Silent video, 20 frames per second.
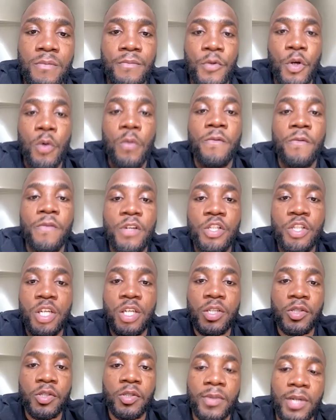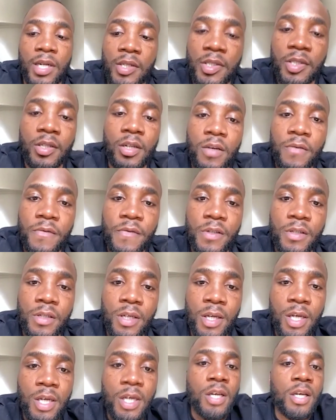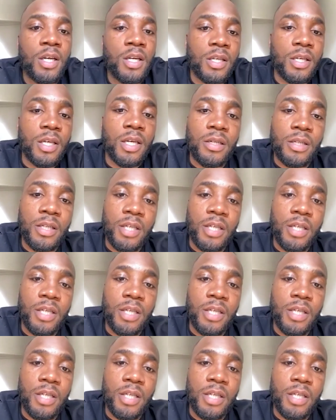hopefully change someone else's life and get